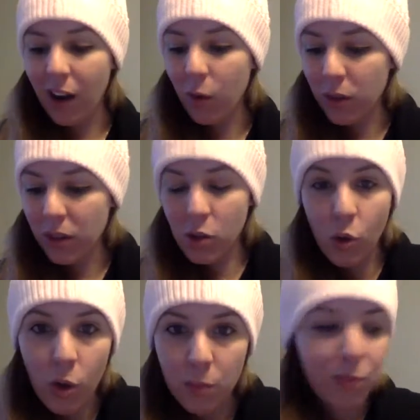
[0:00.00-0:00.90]
with the
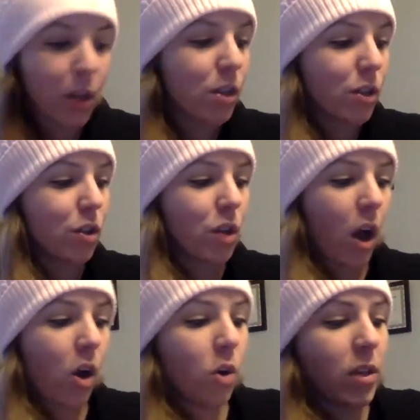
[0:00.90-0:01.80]
school.
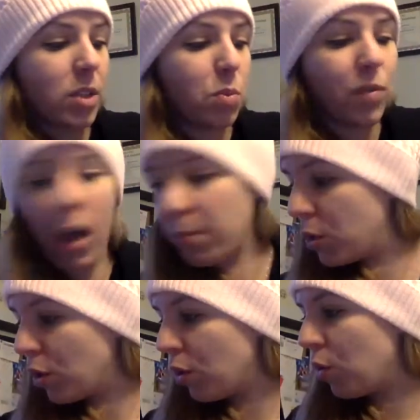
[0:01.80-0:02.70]
So let's move up
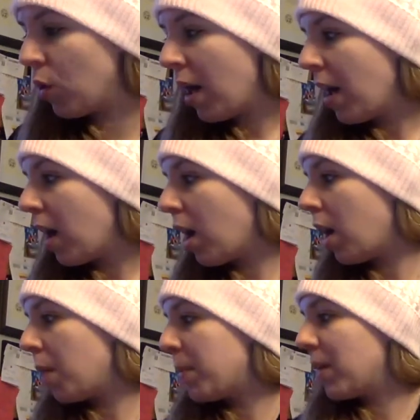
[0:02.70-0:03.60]
to
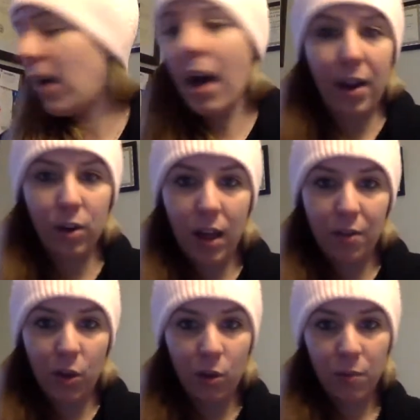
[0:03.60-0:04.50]
a bit of a higher
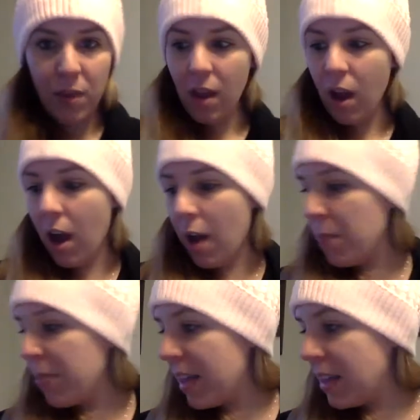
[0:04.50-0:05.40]
level.
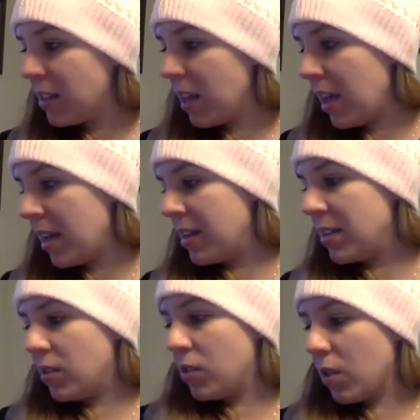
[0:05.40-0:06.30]
This is
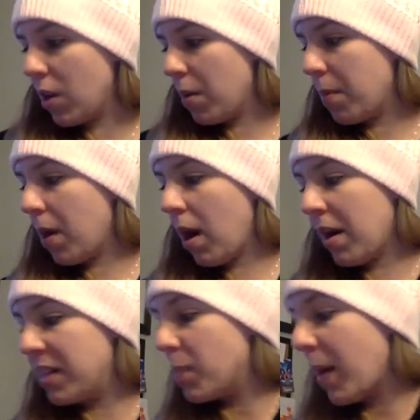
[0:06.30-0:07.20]

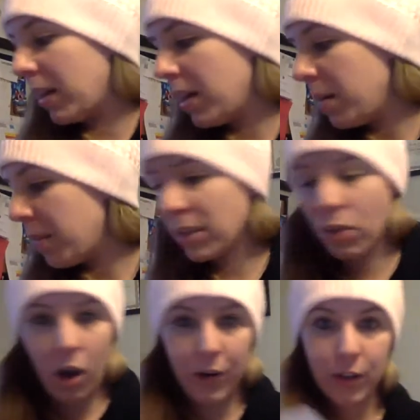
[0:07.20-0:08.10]
Isabella, my
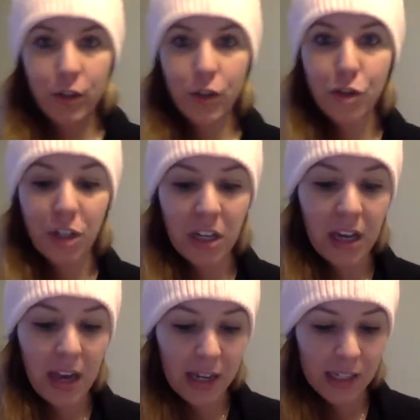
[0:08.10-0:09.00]
daughter.
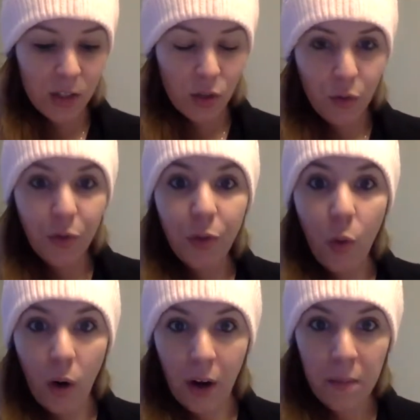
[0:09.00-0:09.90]
She is
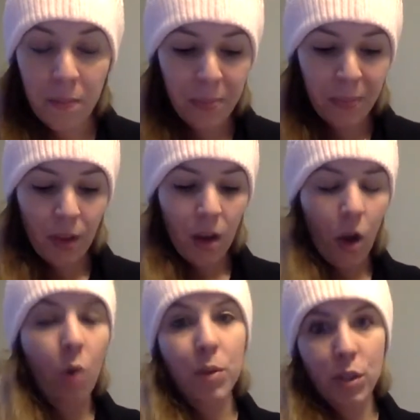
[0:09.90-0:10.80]
4.
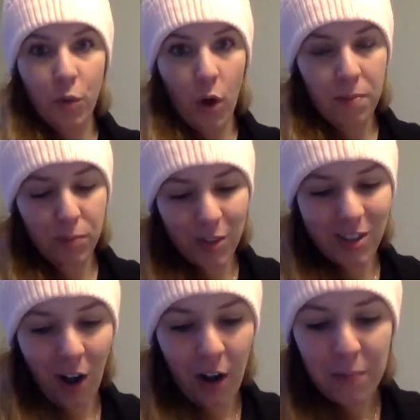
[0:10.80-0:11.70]
almost 4,
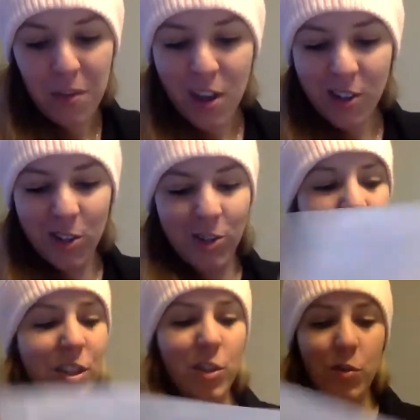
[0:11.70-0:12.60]
sorry. So
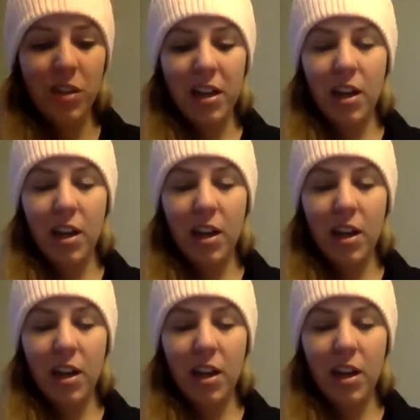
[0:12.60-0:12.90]
she's using